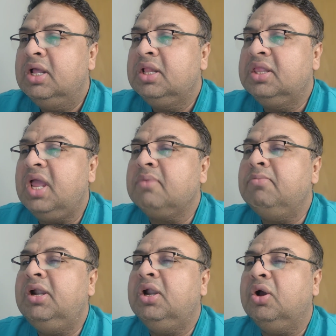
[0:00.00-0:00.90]

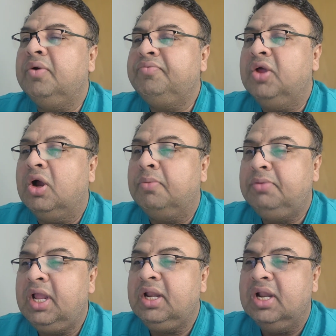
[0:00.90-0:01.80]
segment of the
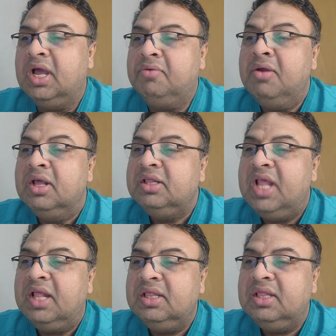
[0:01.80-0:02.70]
optic nerve
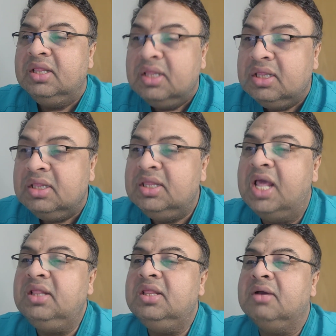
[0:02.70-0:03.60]
than
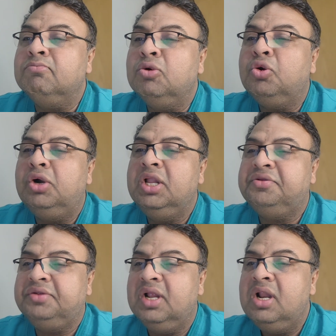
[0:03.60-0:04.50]
the more
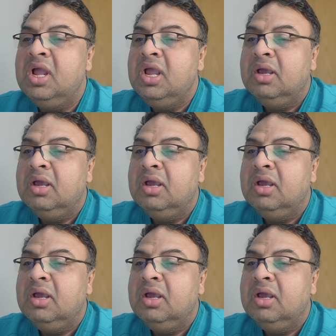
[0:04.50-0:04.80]
distal